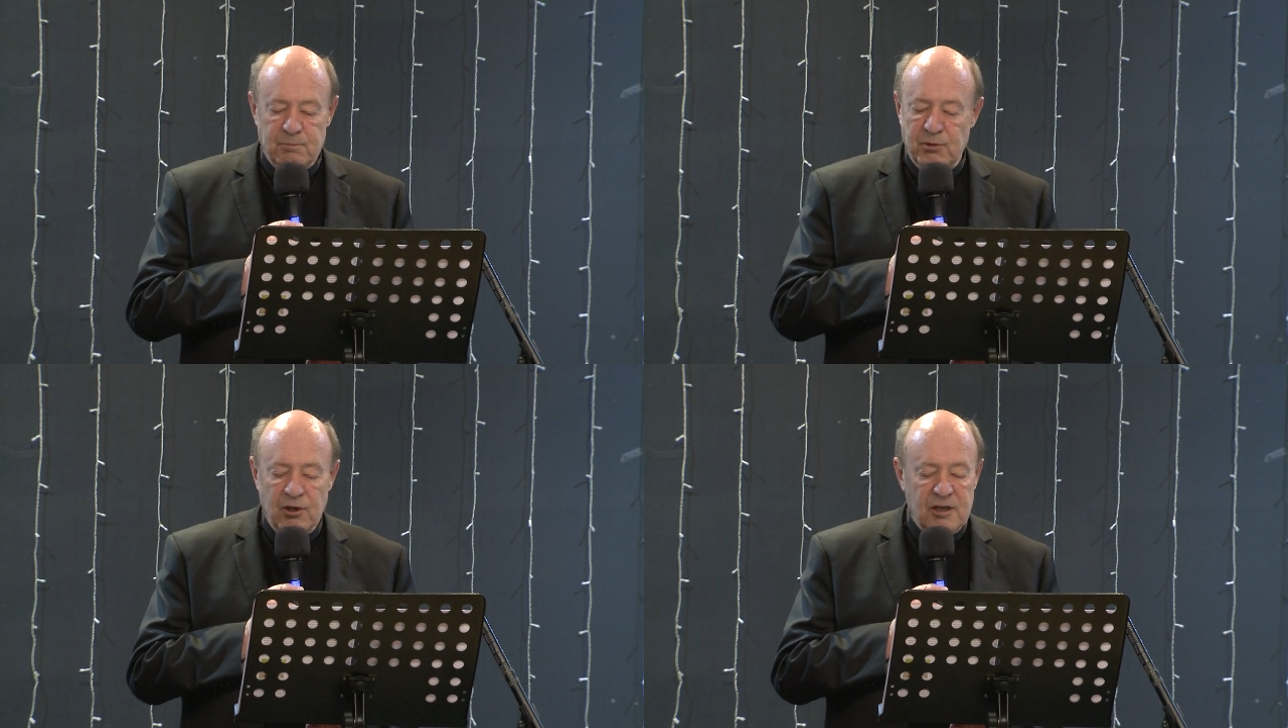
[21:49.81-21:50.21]

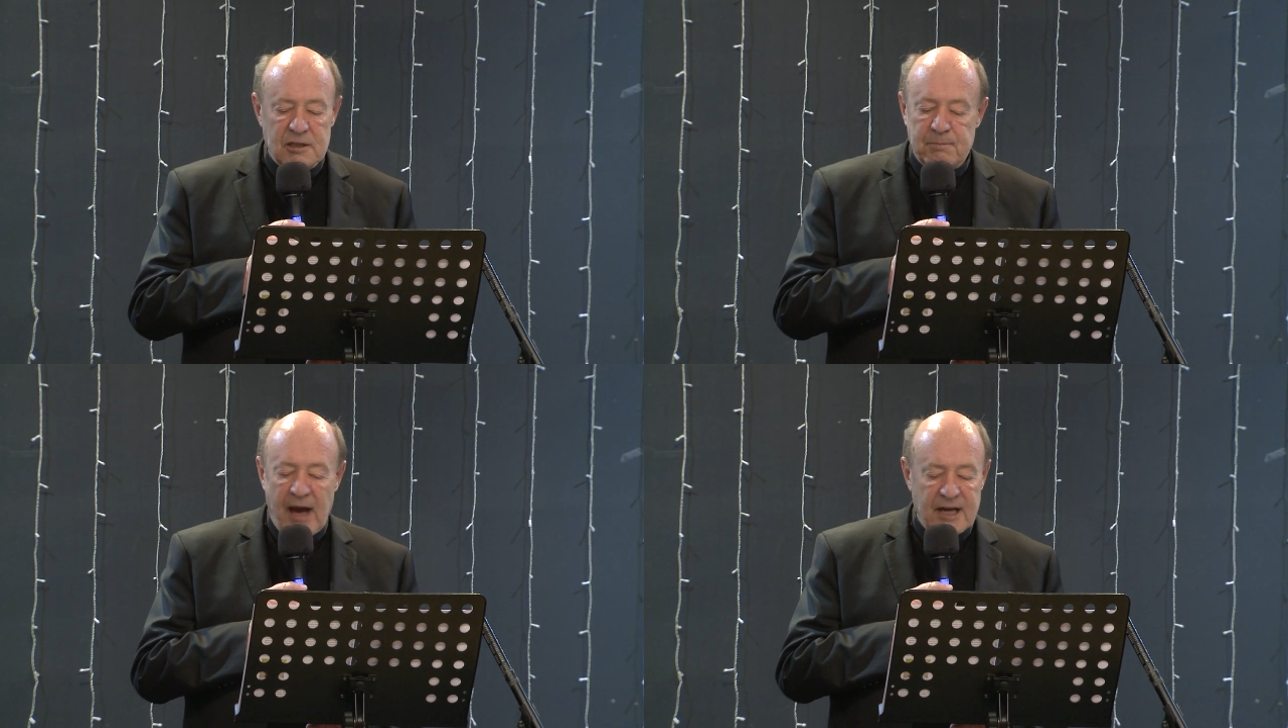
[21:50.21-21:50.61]
beauty
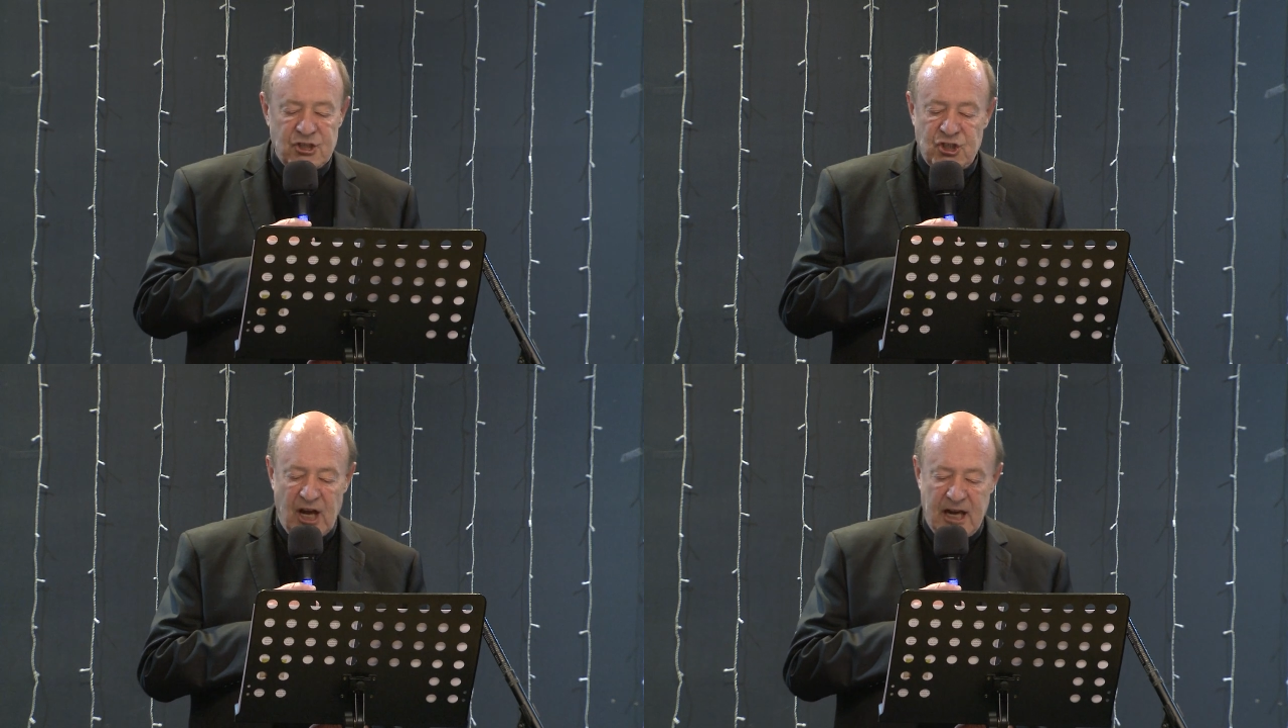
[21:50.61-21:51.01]
is
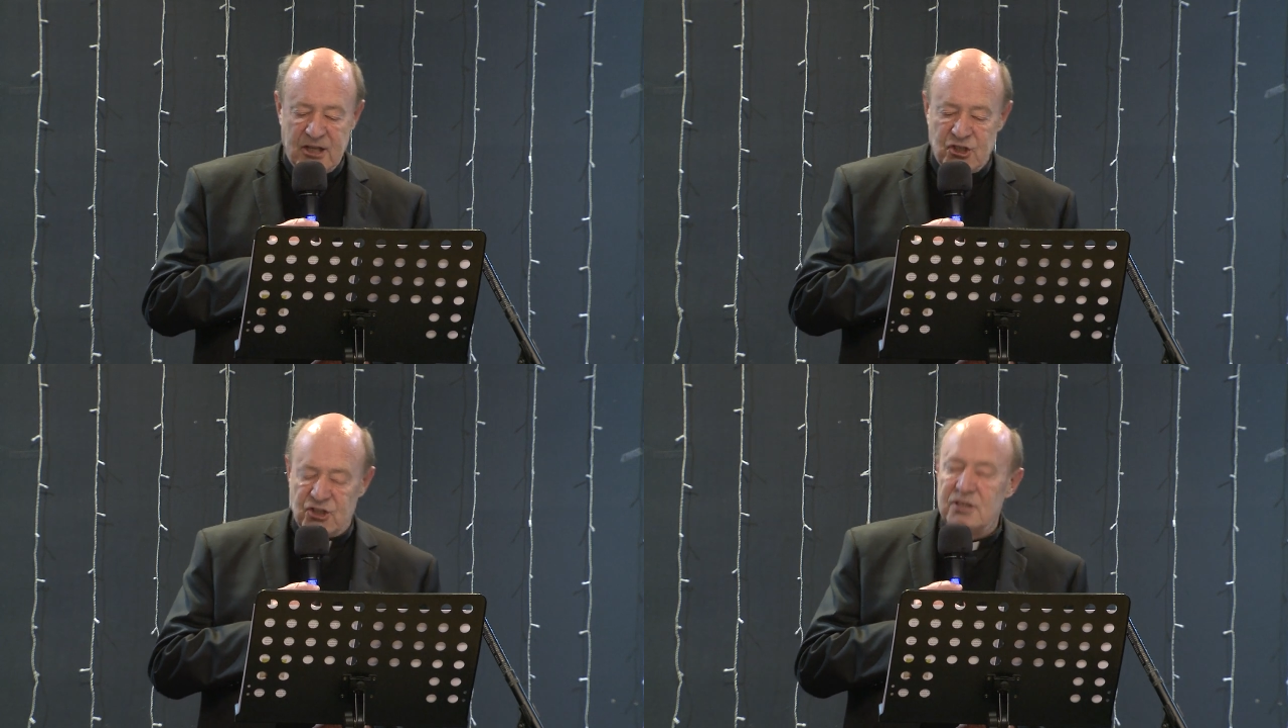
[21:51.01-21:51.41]
past
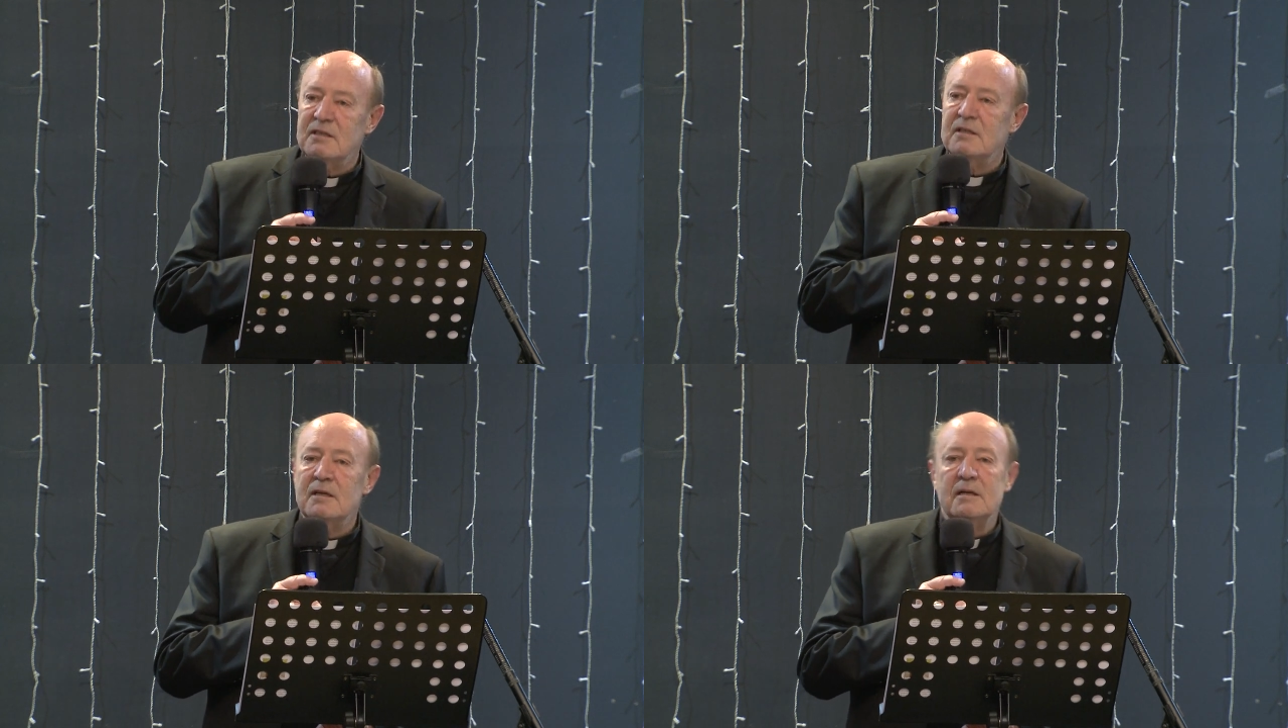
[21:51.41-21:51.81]
change,
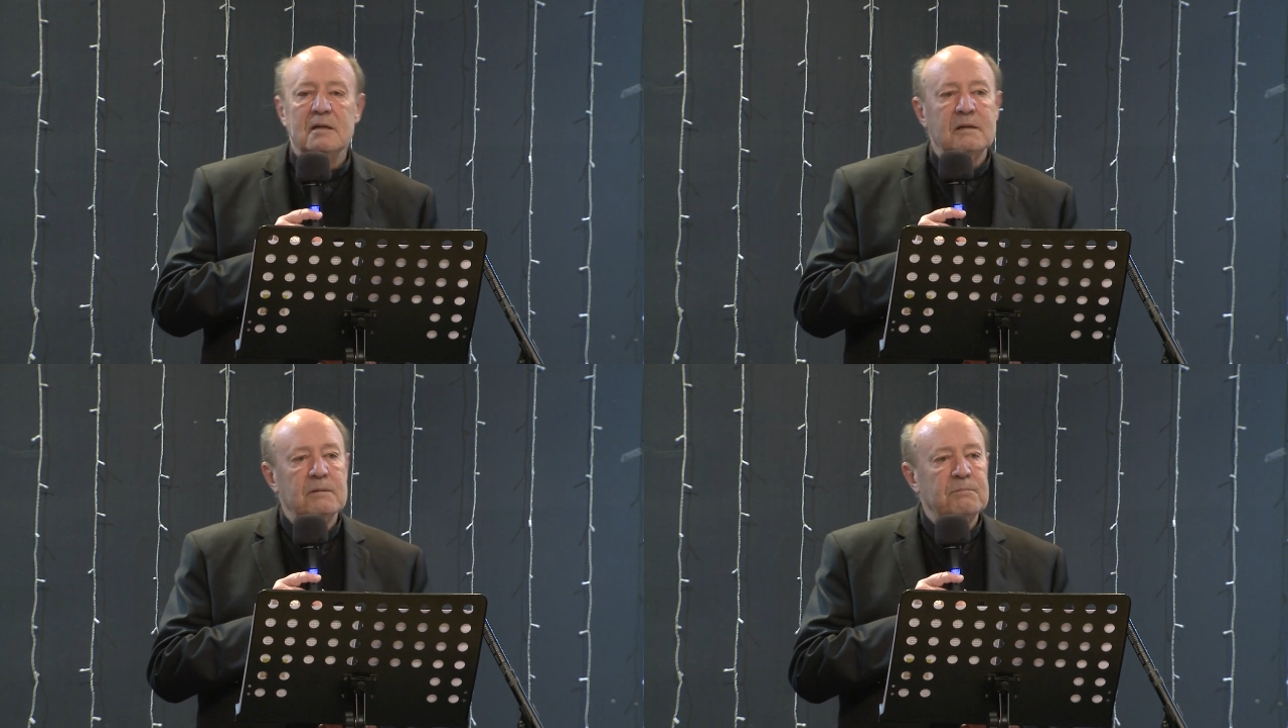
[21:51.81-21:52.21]

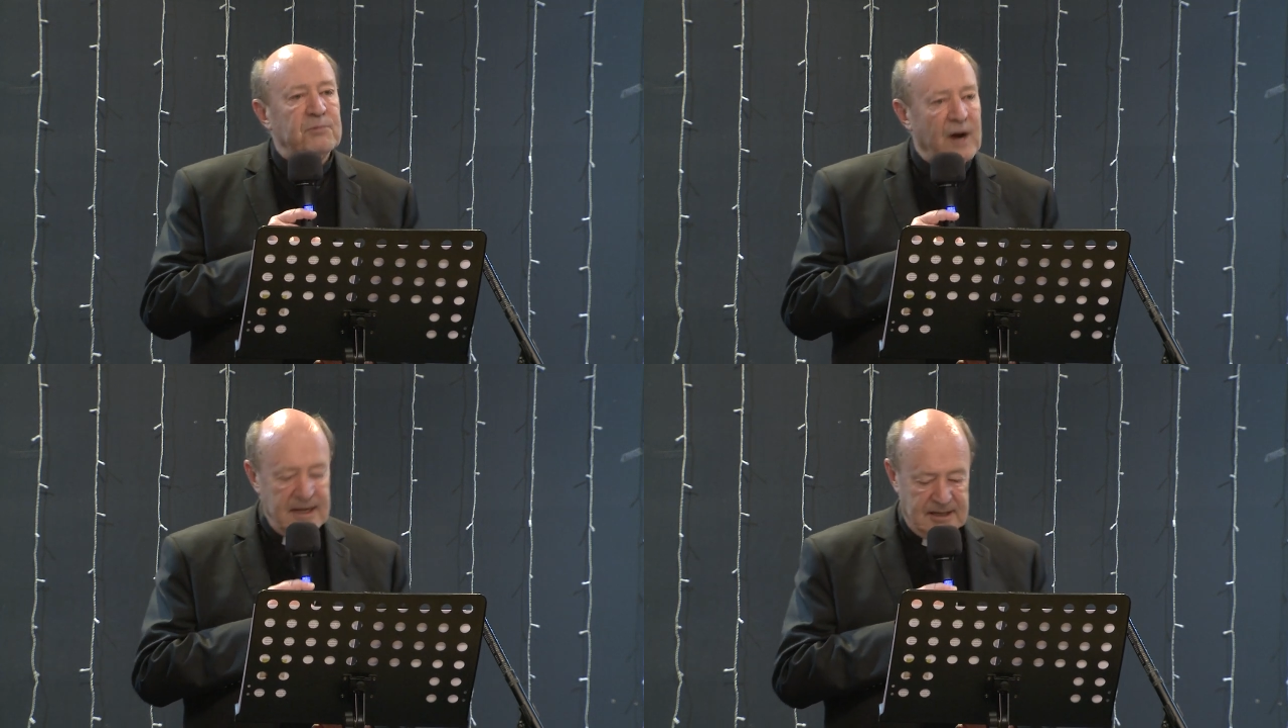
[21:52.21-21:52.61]

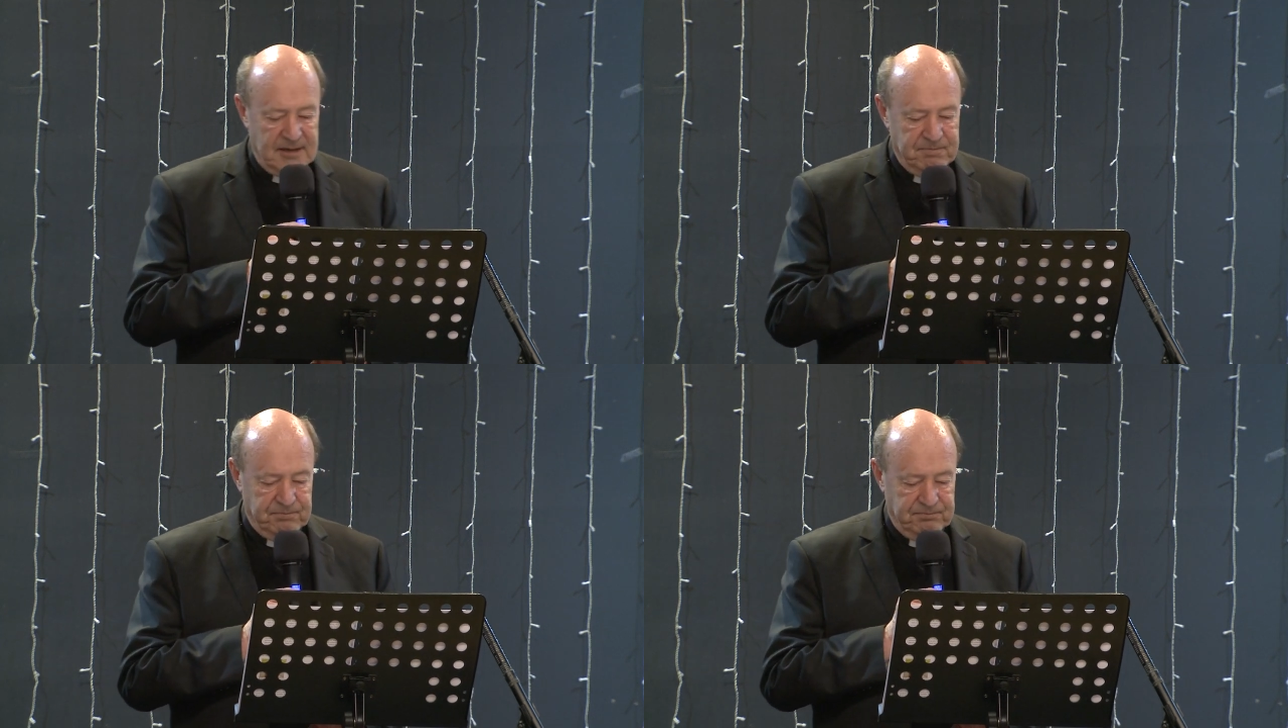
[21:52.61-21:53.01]
praise
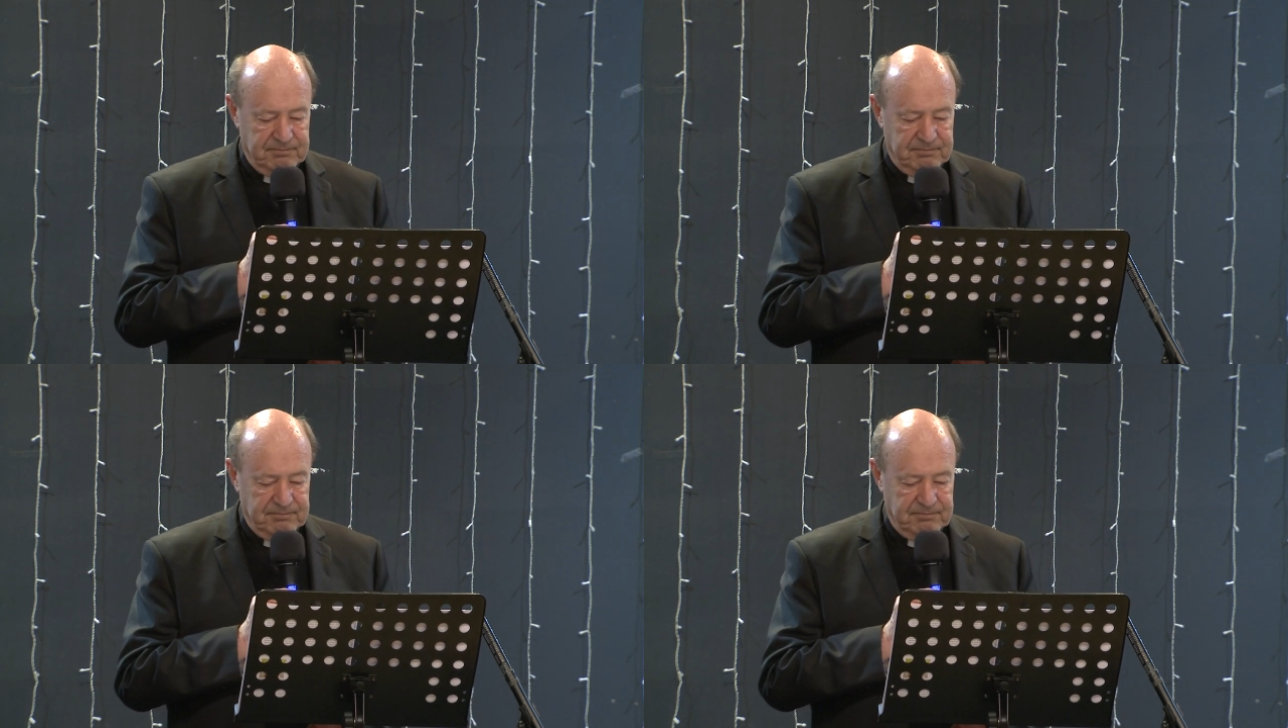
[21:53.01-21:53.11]
him.